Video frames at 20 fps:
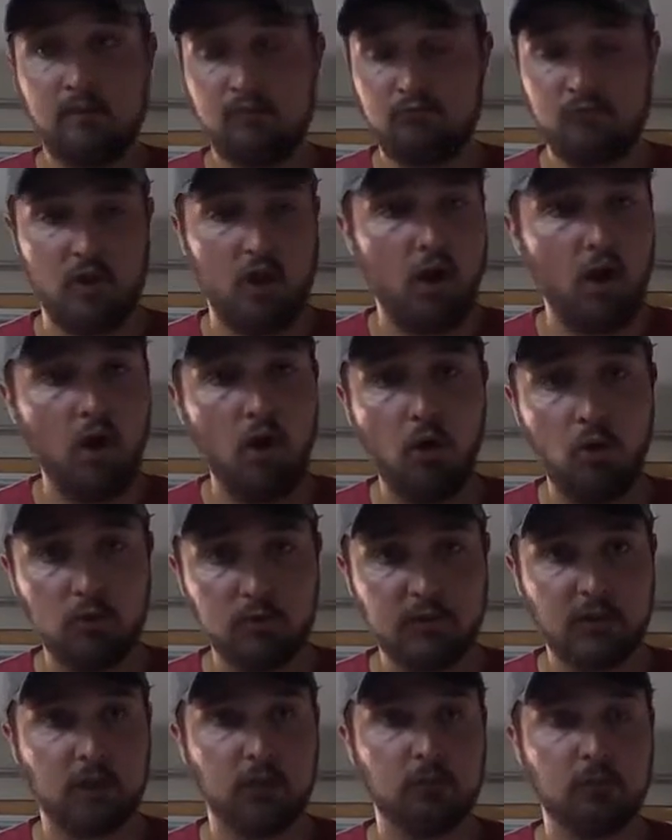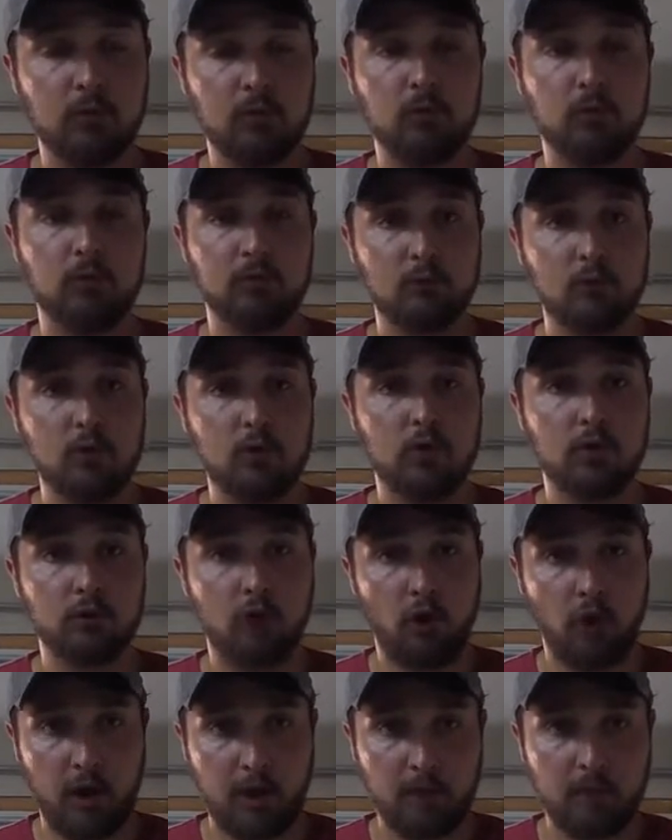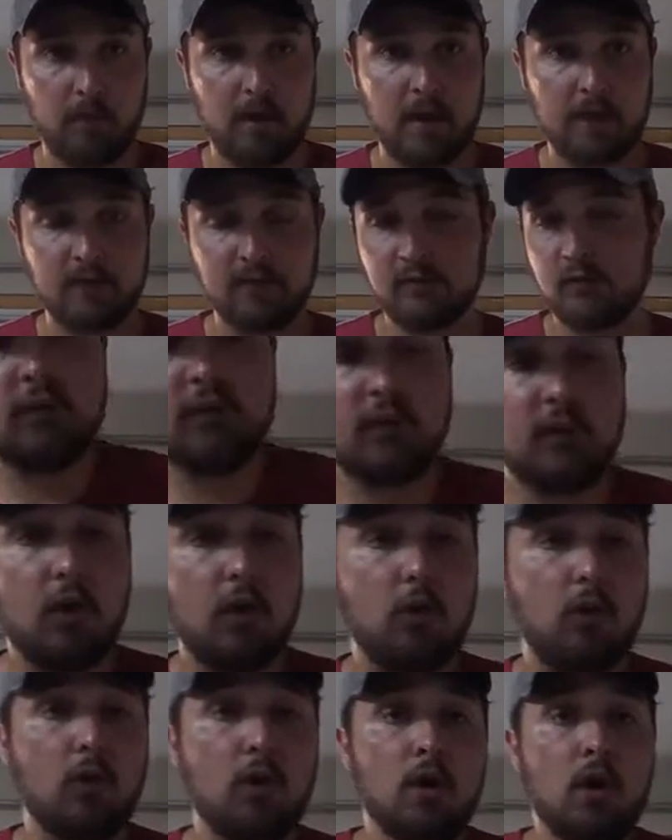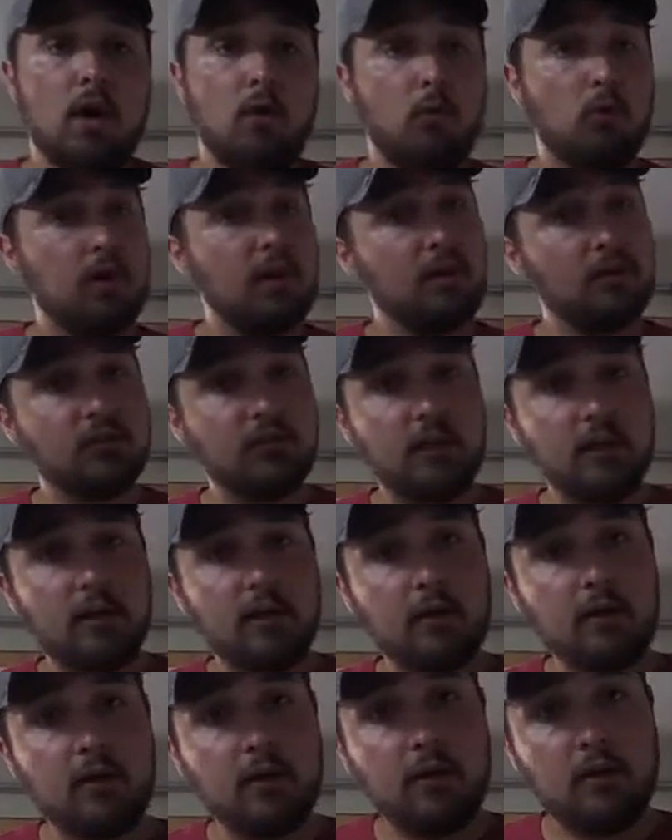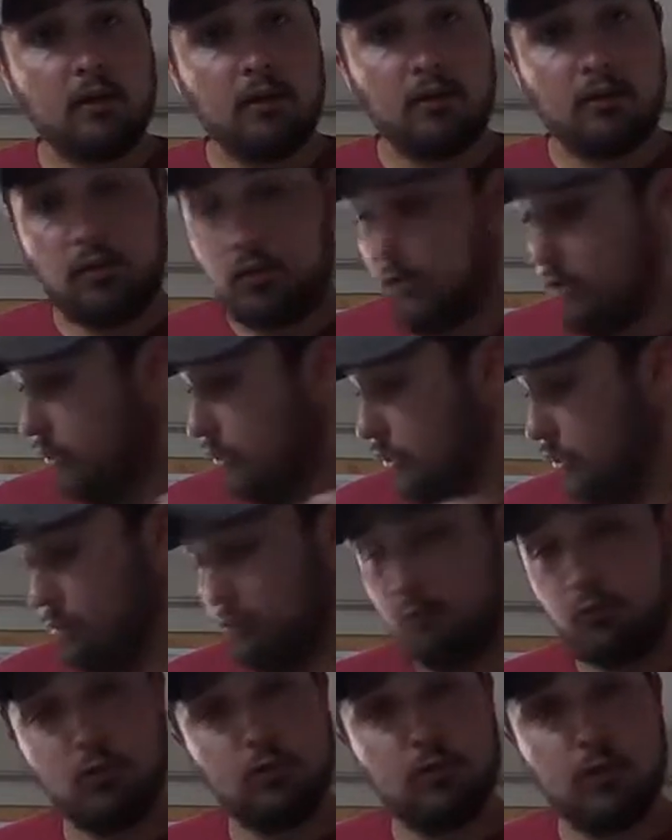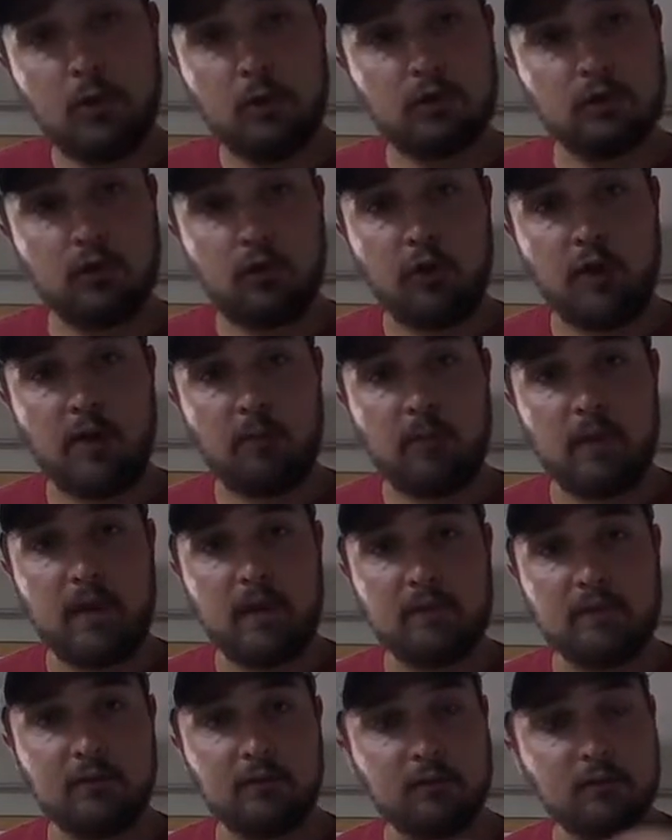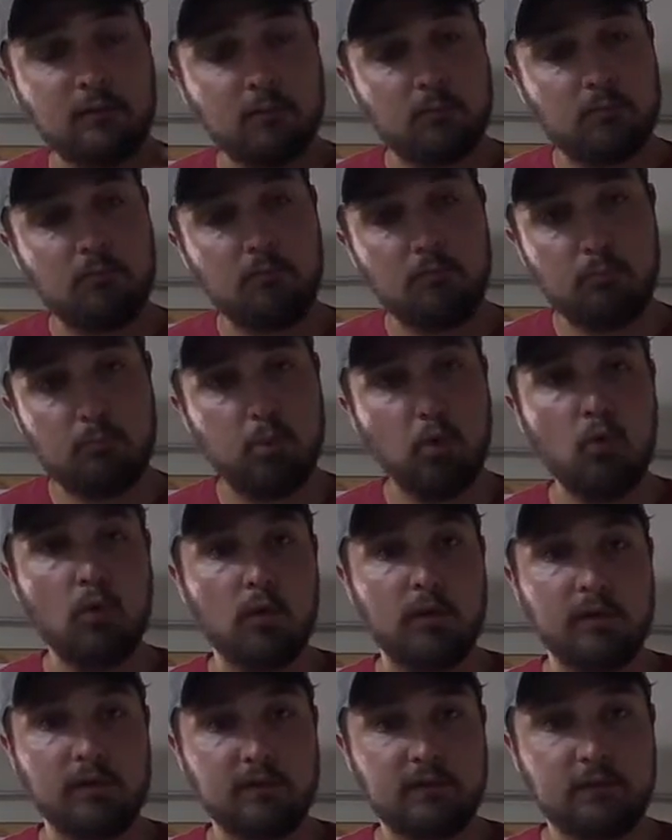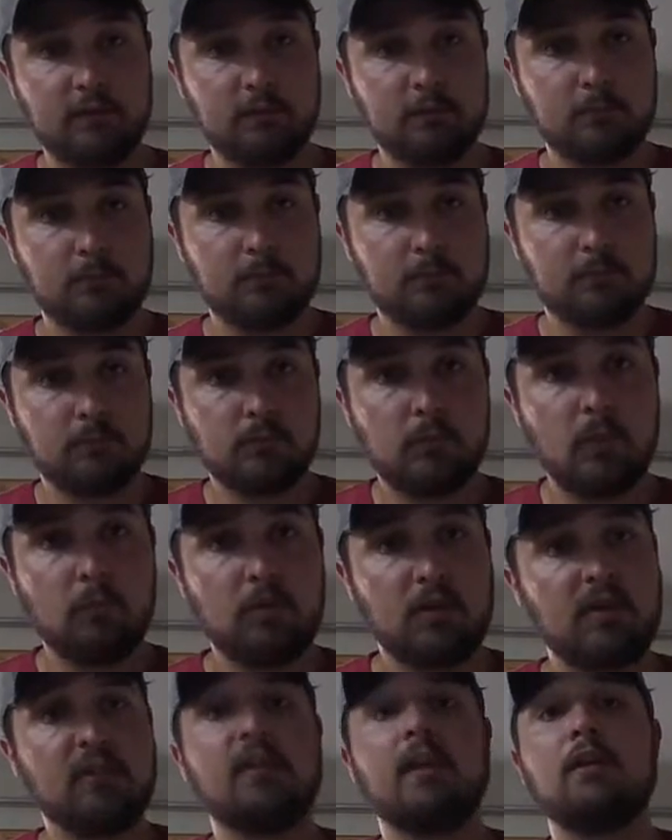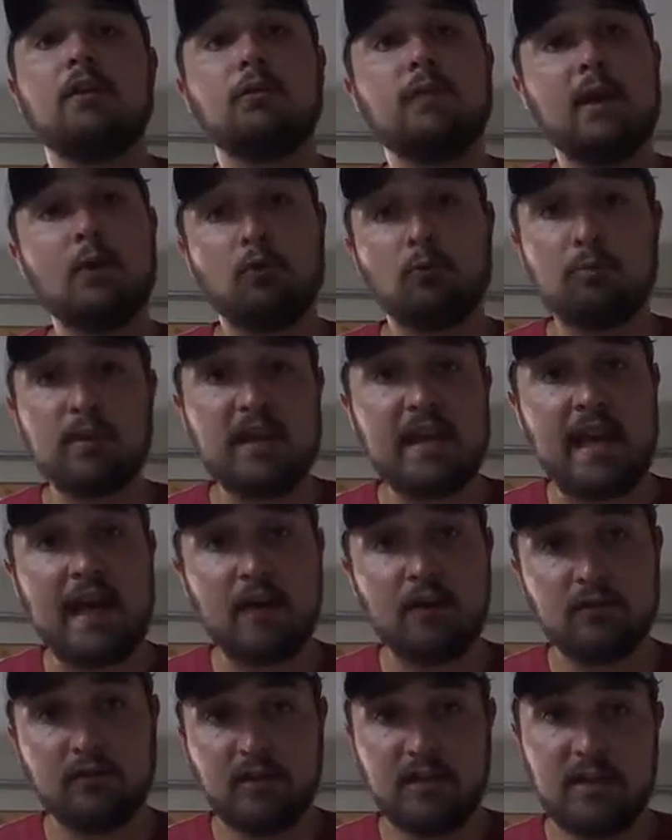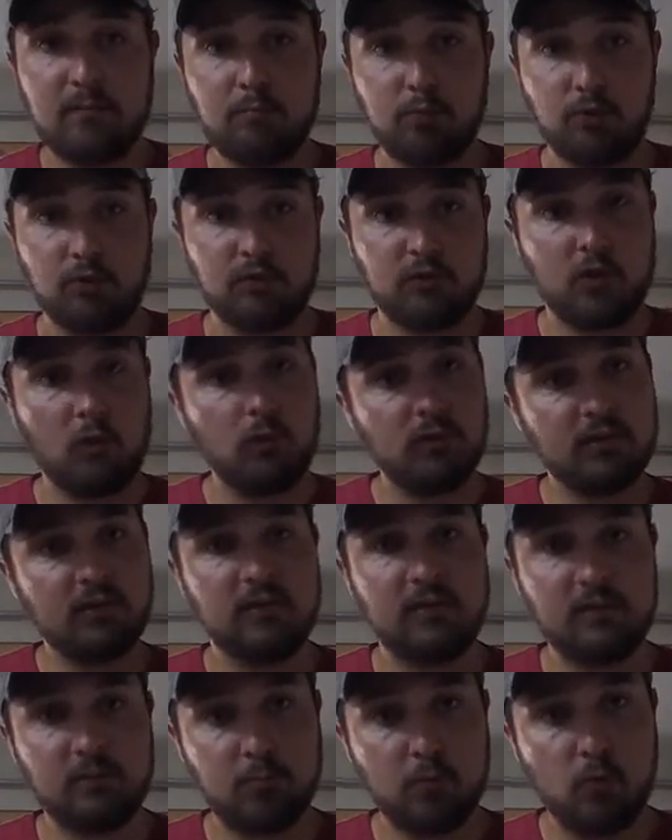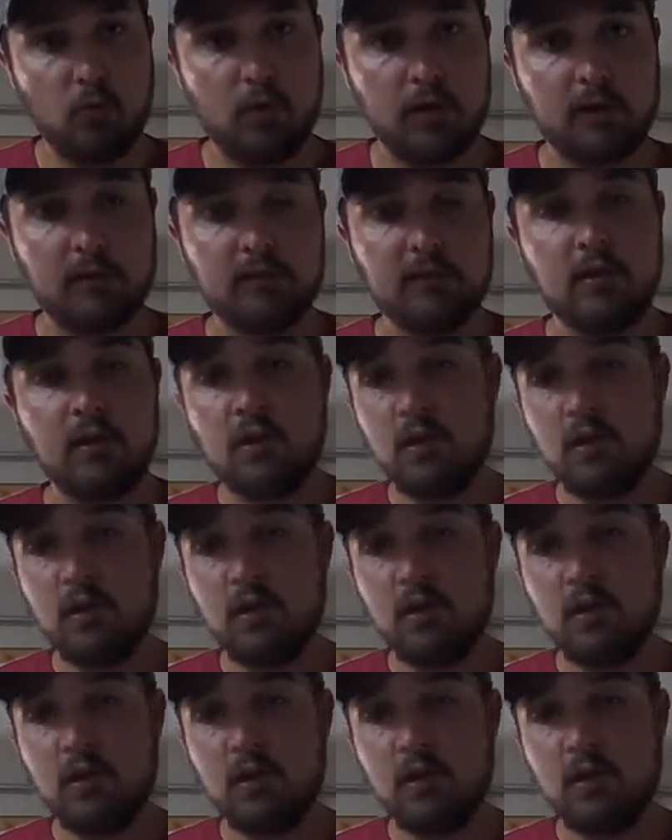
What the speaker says: The whole tournament was won on crankbaits. So went out there, threw those crankbaits on some points because I knew they would be out deeper. So I went to these points,